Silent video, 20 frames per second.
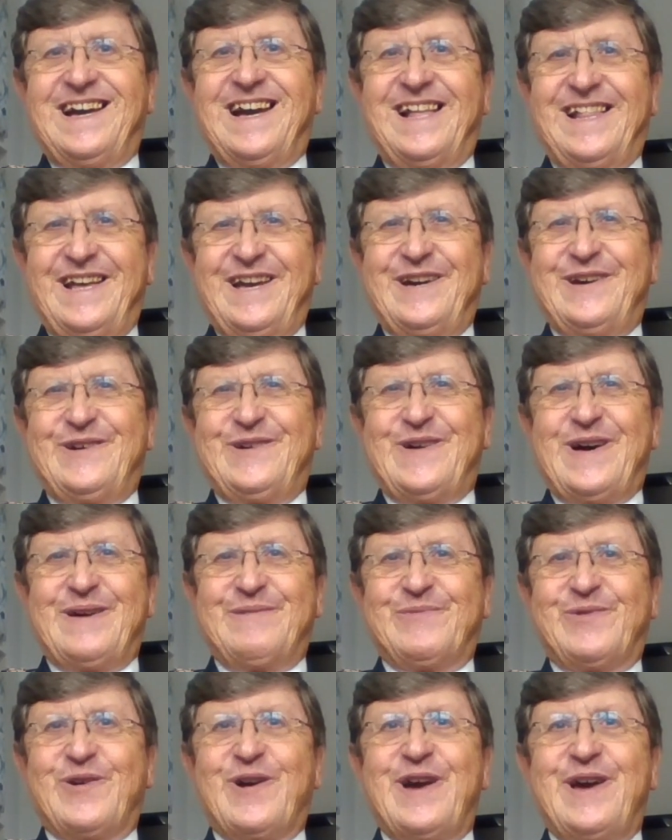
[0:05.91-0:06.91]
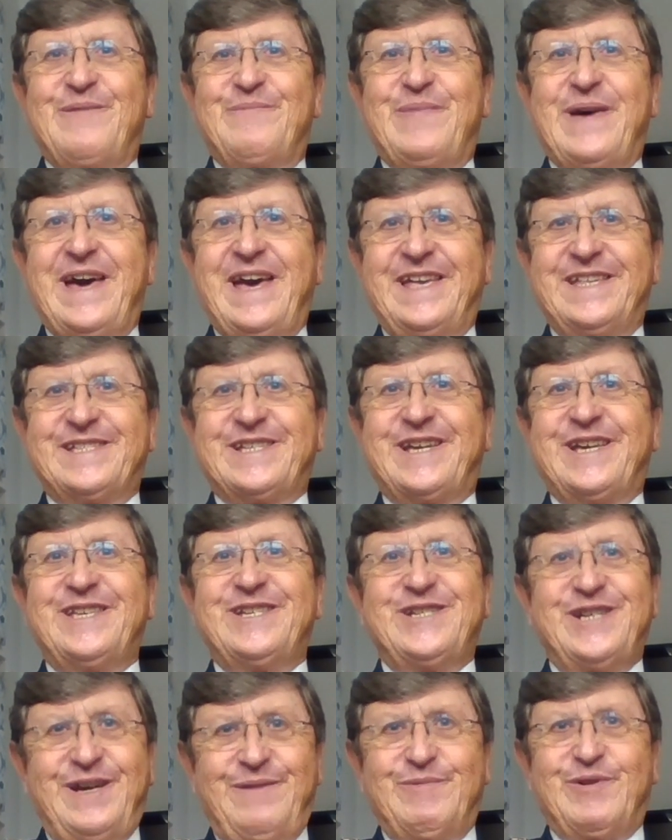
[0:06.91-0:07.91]
Hello, I'm Graham Pask,
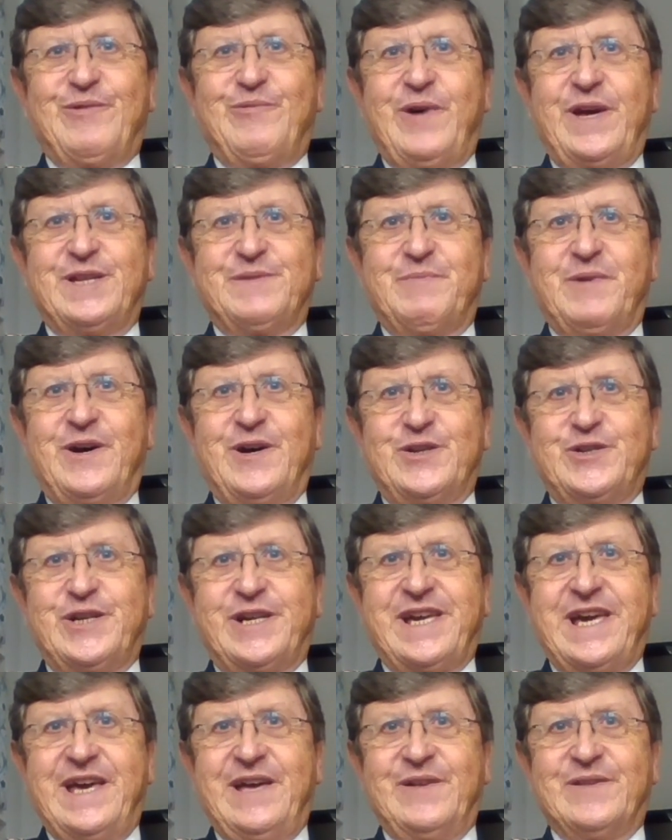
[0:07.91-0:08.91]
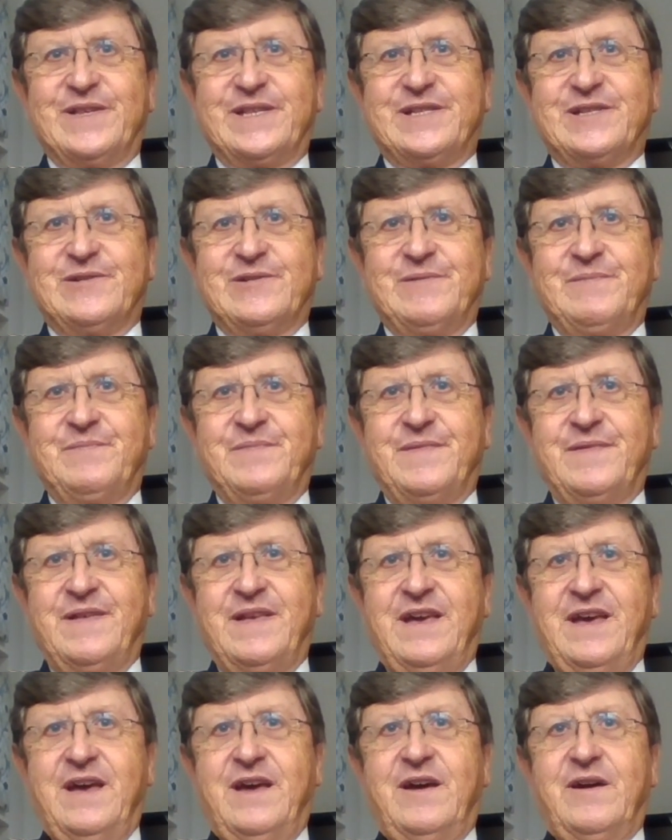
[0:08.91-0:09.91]
Chairman of West Berkshire Council.
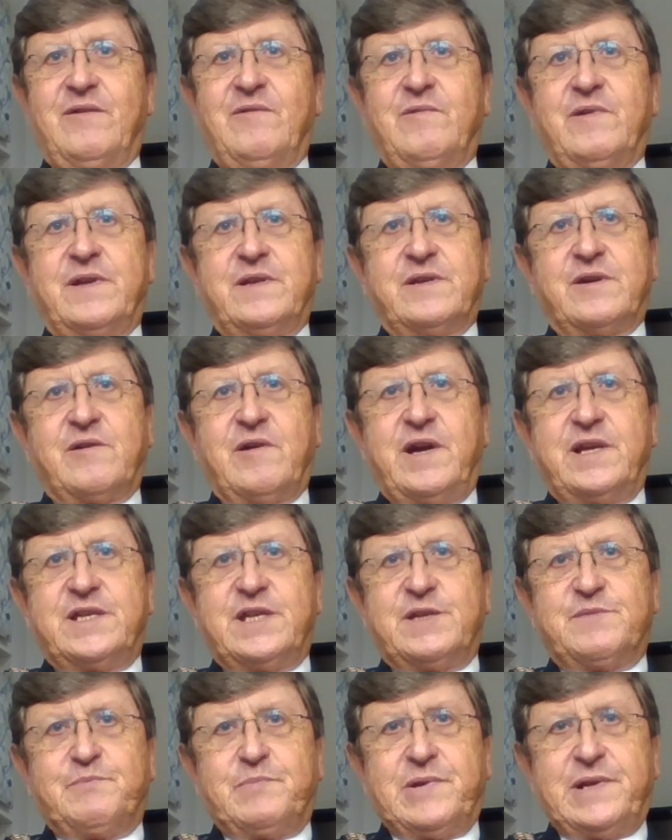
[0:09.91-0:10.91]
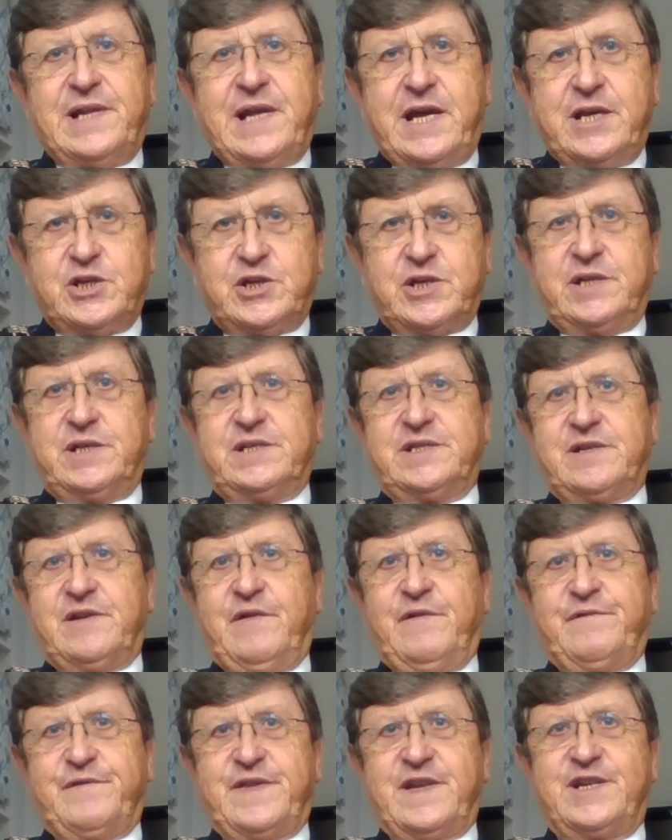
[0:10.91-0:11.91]
One of the greatest pleasures
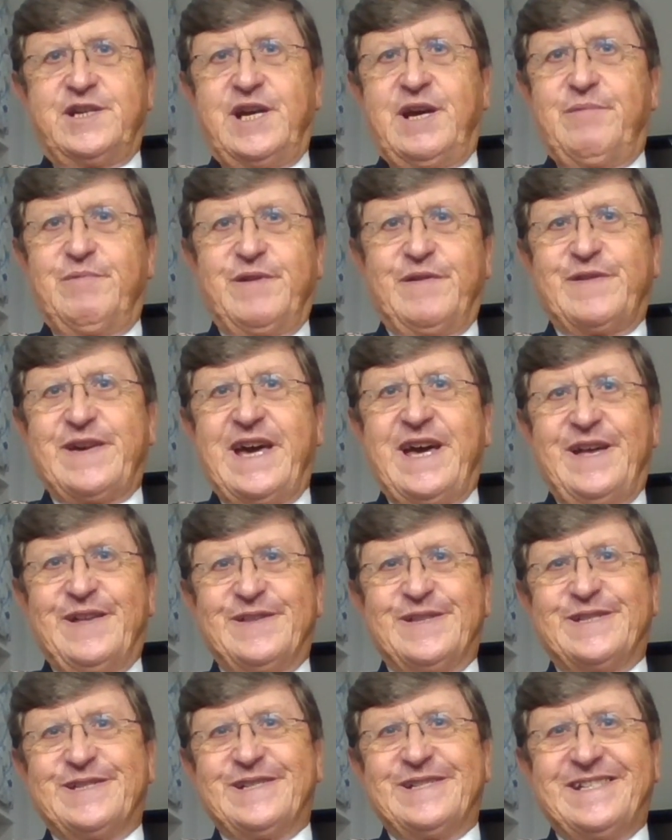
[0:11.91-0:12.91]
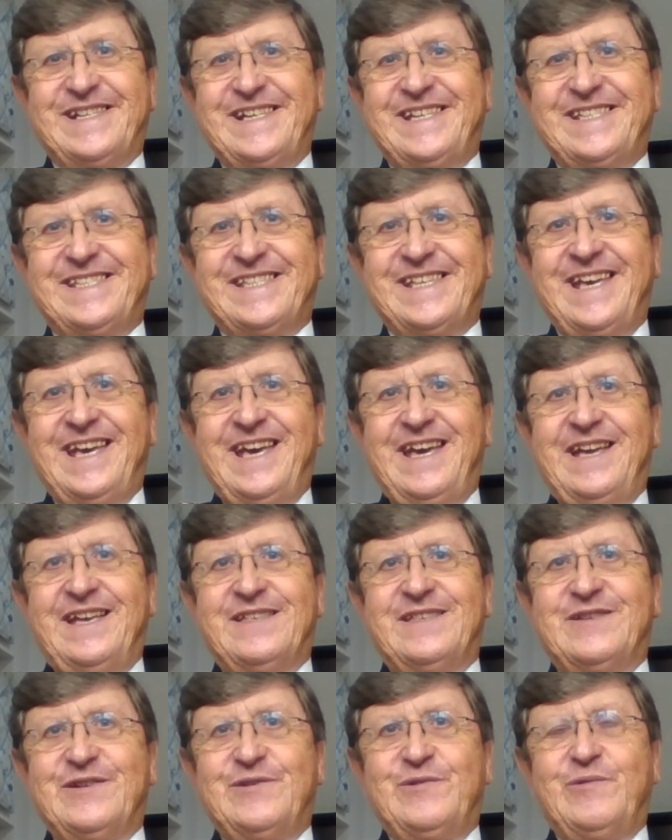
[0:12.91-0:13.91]
of the Chairman of Council is
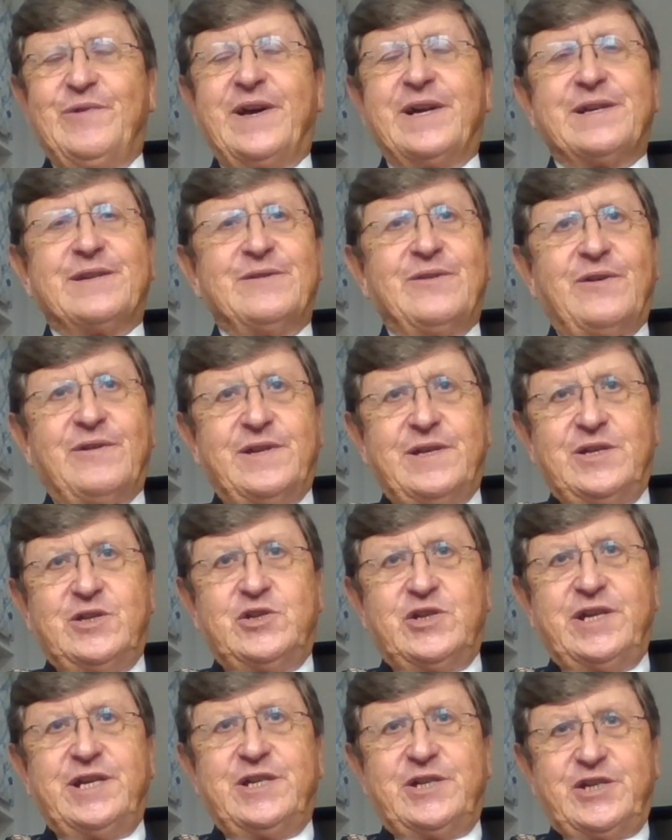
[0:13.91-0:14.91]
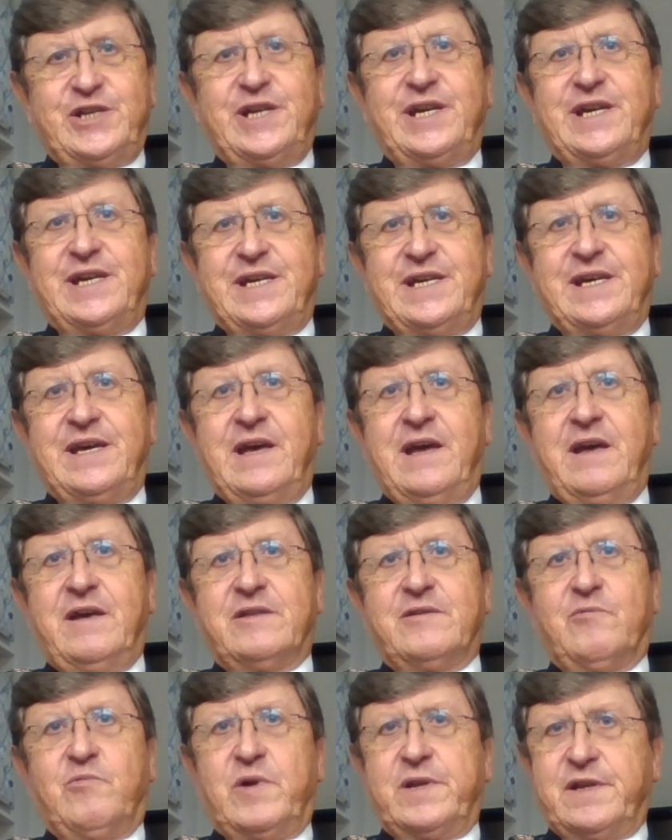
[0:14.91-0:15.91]
to acknowledge each year
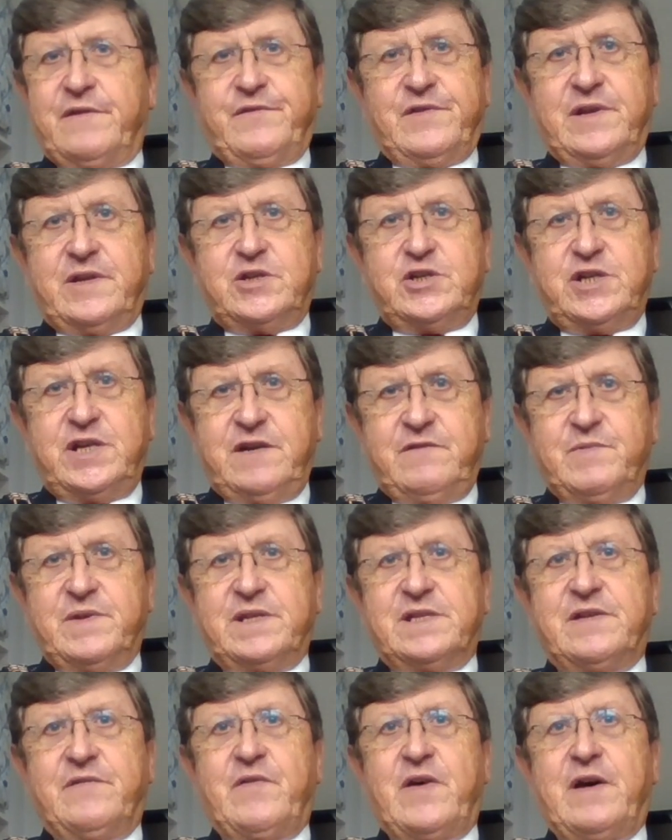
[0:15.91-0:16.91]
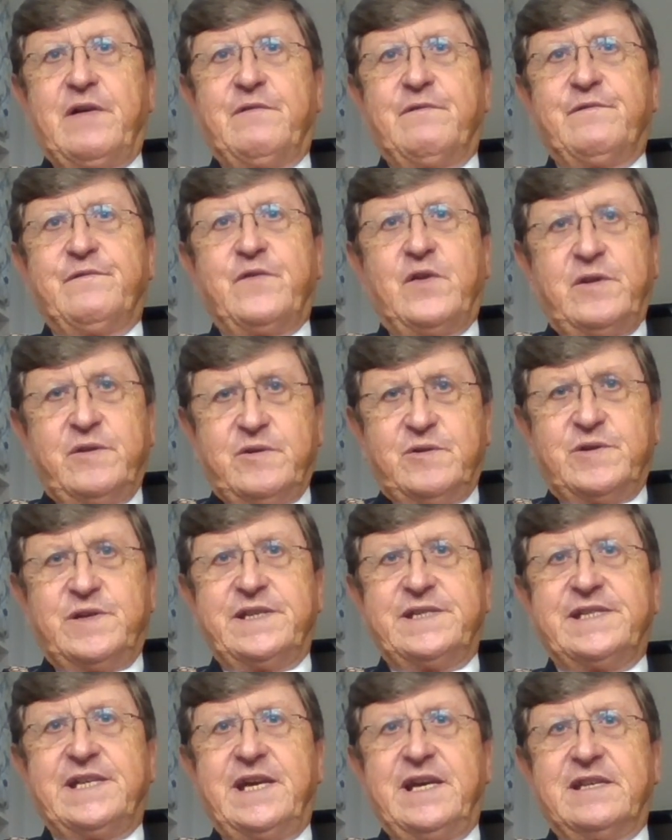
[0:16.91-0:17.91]
the wonderful achievements of our voluntary
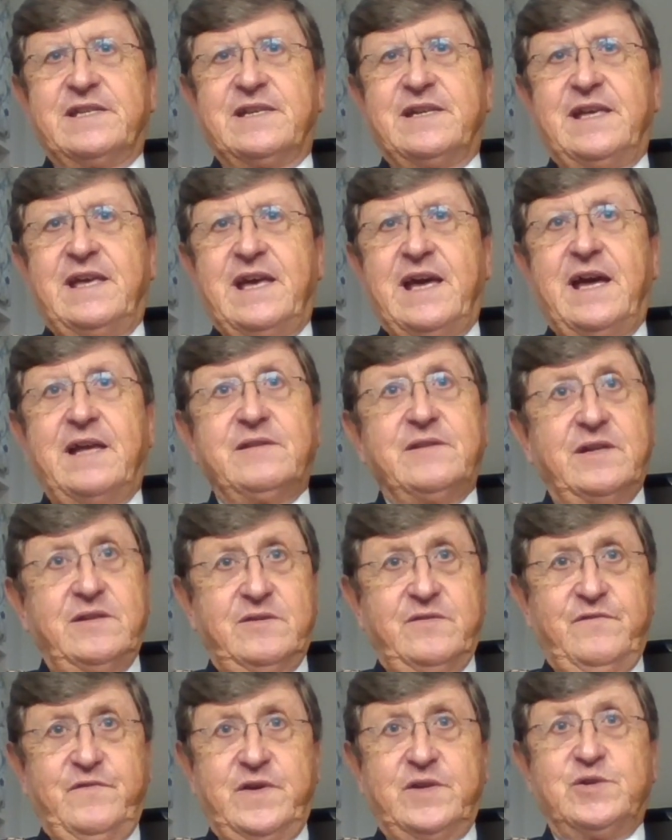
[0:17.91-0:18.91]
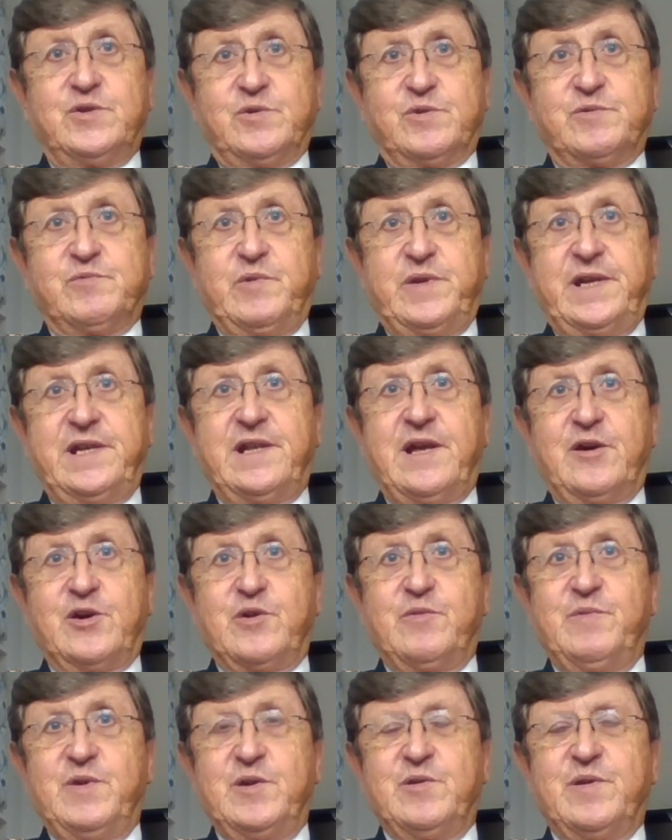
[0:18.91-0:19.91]
sector and individuals within our
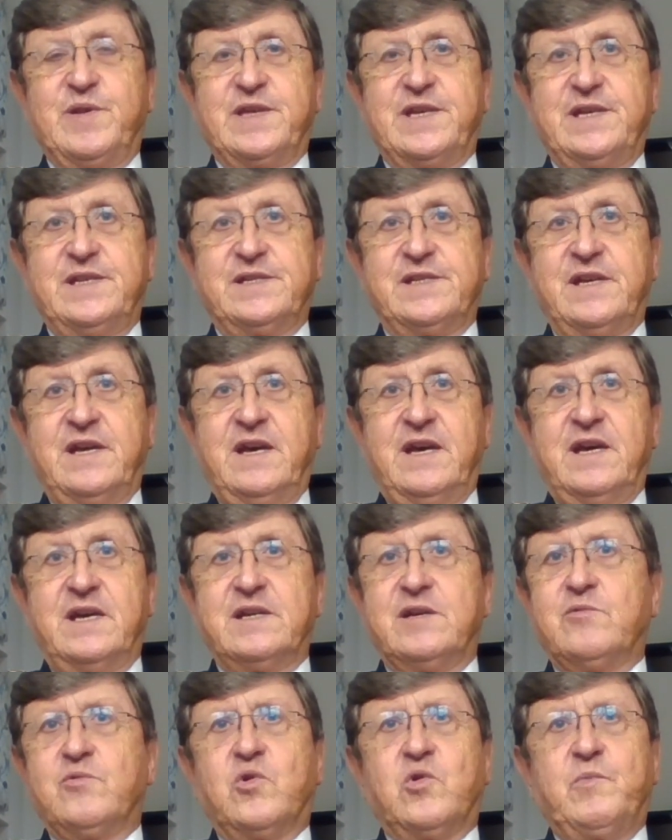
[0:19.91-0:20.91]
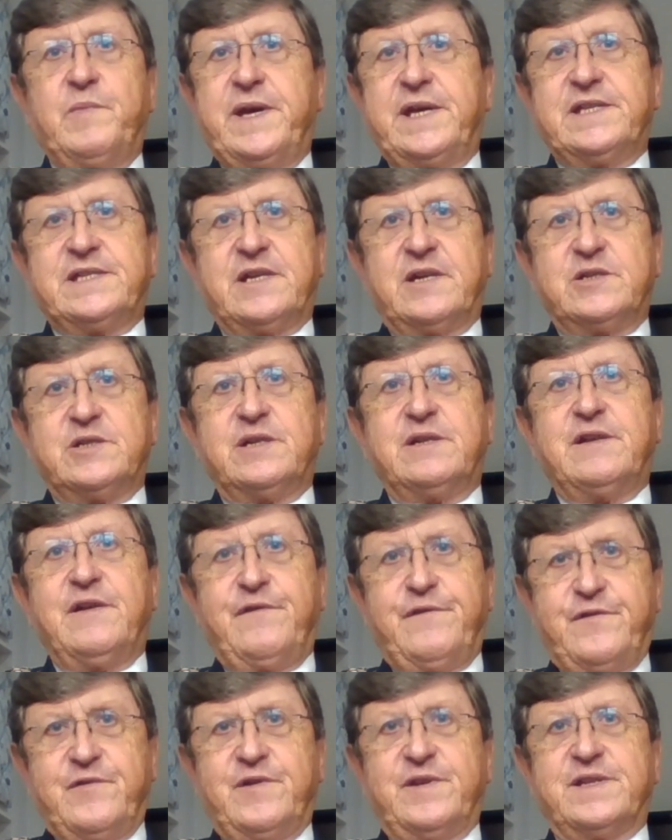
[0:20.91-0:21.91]
communities. You all make such a
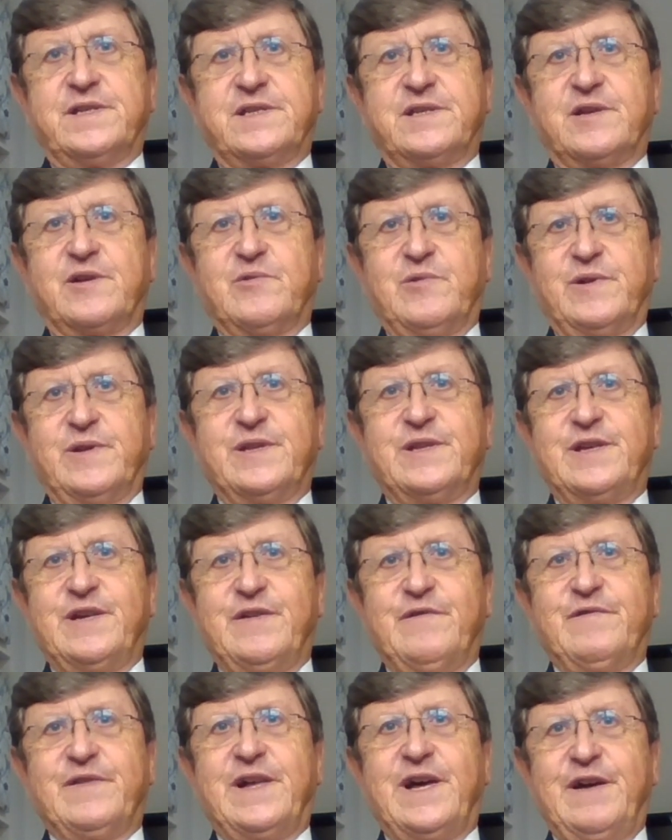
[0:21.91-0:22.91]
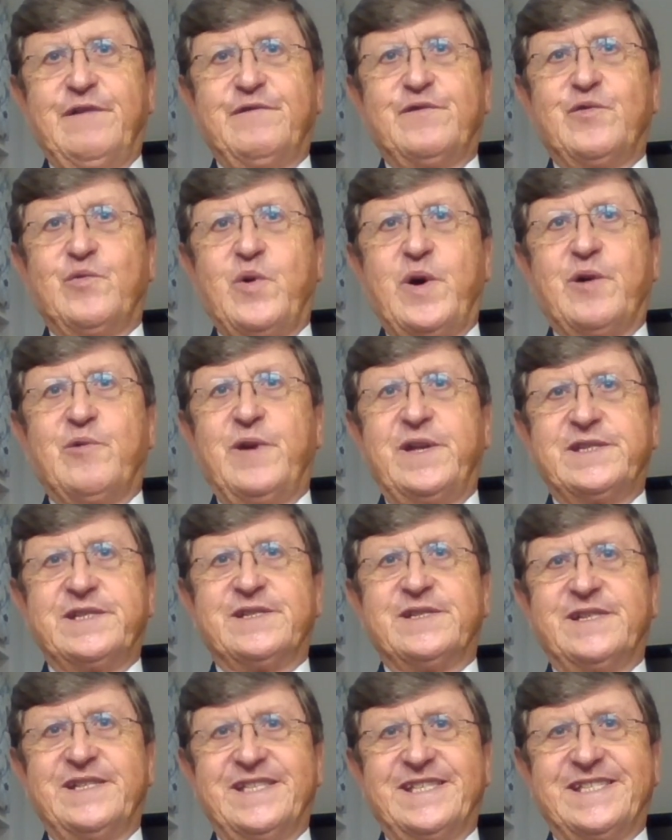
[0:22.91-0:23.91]
difference to the quality of life to our
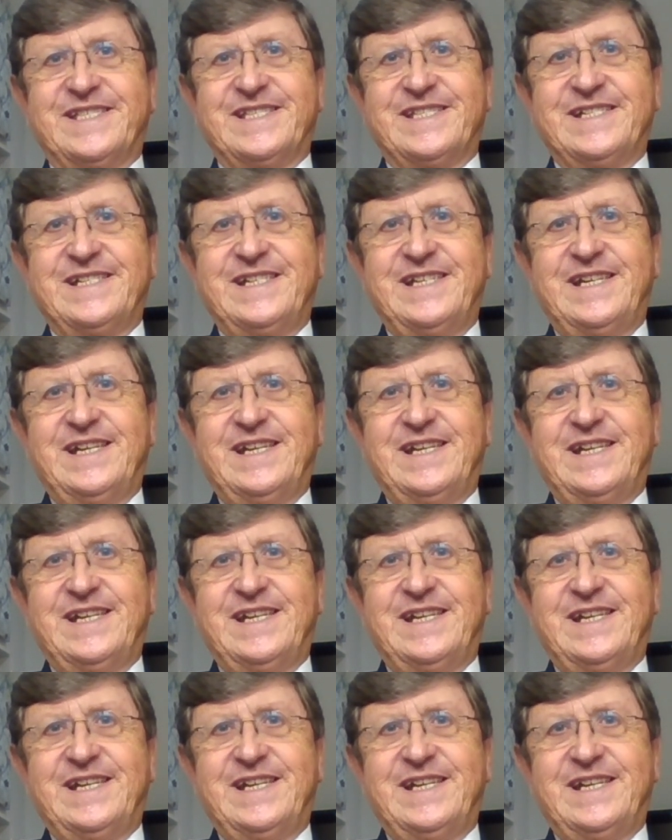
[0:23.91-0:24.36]
residents.